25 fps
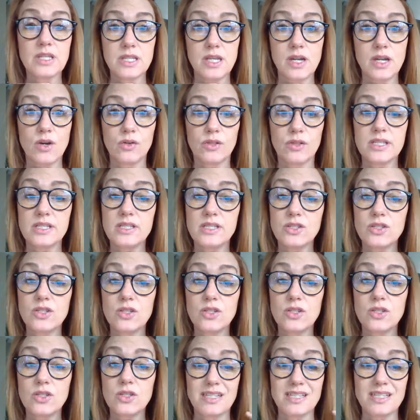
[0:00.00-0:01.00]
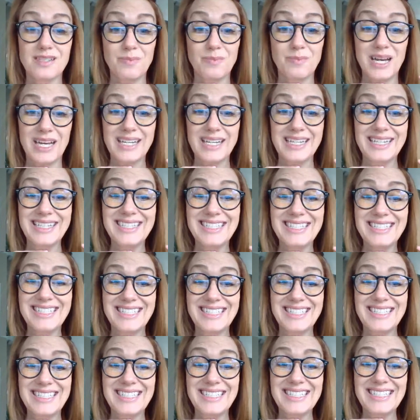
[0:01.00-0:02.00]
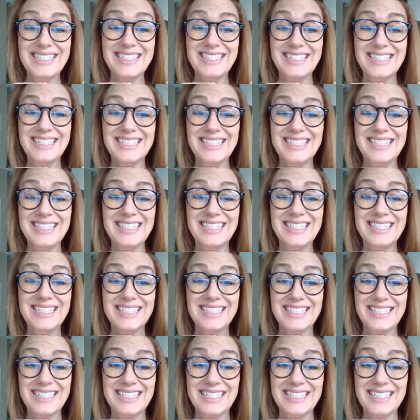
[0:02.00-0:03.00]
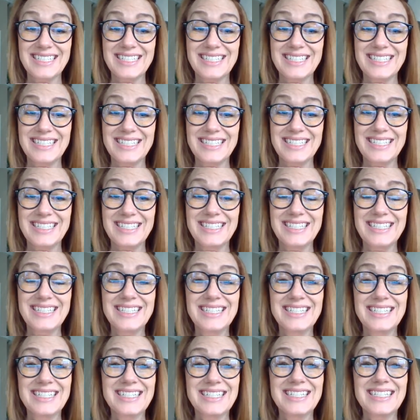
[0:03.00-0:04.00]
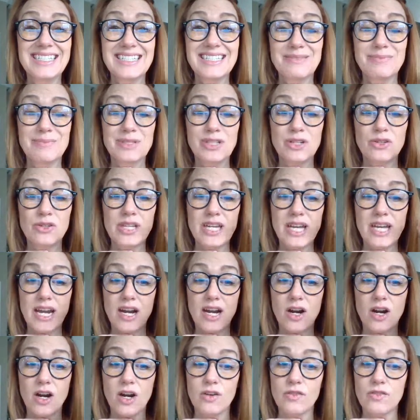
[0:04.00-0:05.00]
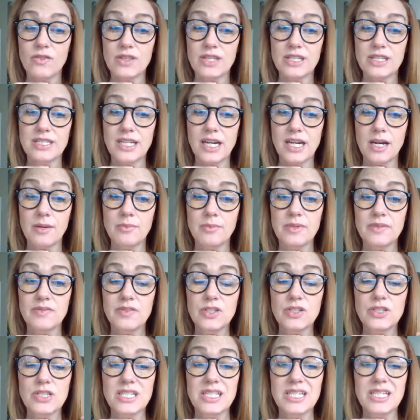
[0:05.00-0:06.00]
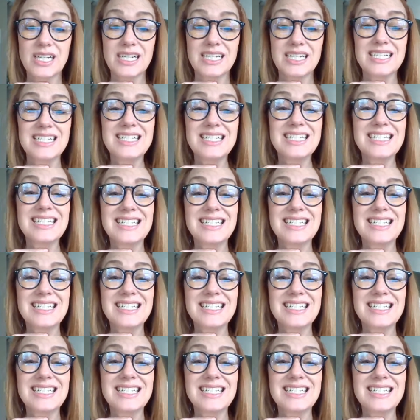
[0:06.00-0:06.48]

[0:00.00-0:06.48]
So let's do that. Smile, teeth together, tongue down, blow the air over the top of your tongue.